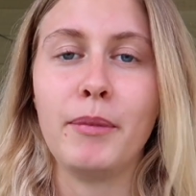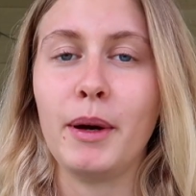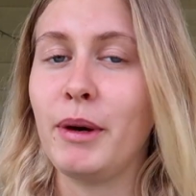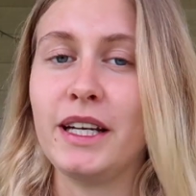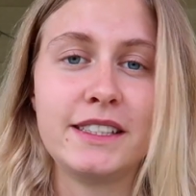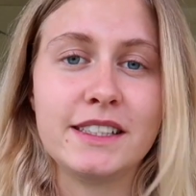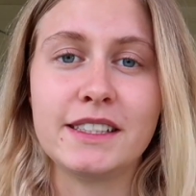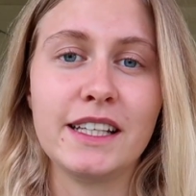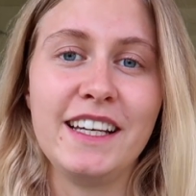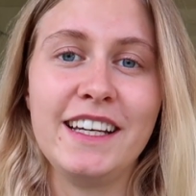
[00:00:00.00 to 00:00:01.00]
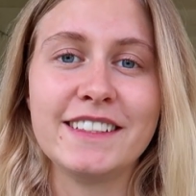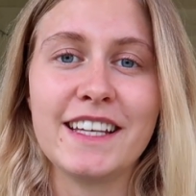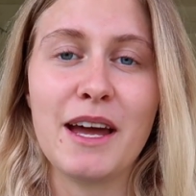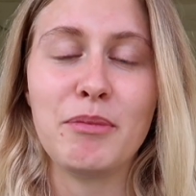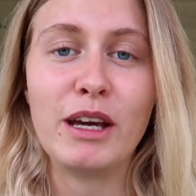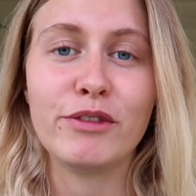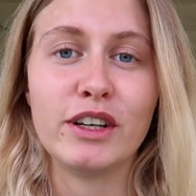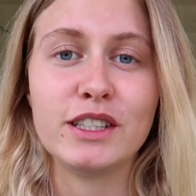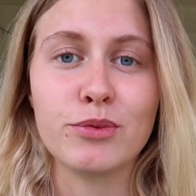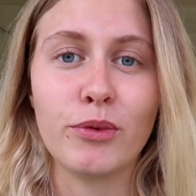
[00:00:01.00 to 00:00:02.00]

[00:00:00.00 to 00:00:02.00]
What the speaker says: amazing cities, and make friends